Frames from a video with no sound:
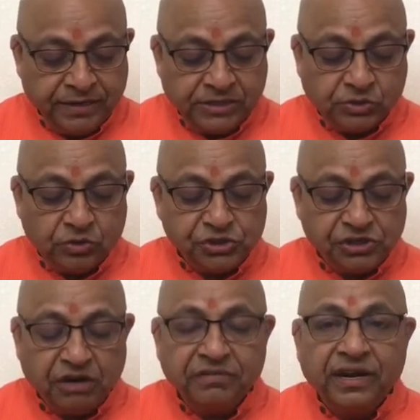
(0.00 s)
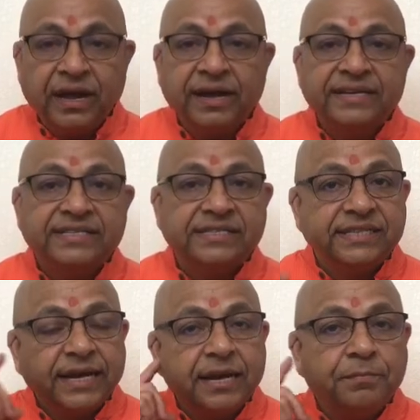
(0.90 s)
So shravana is the
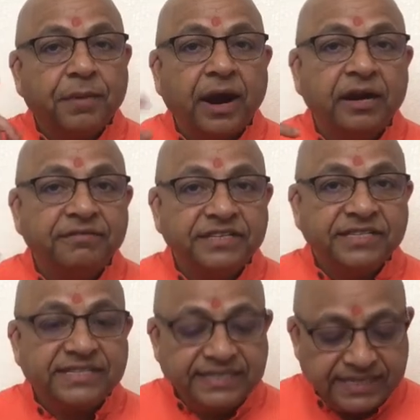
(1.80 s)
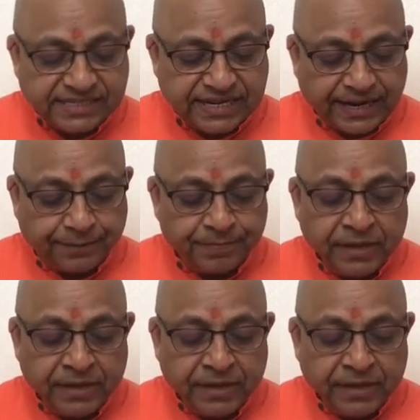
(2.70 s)
second part, which is listening.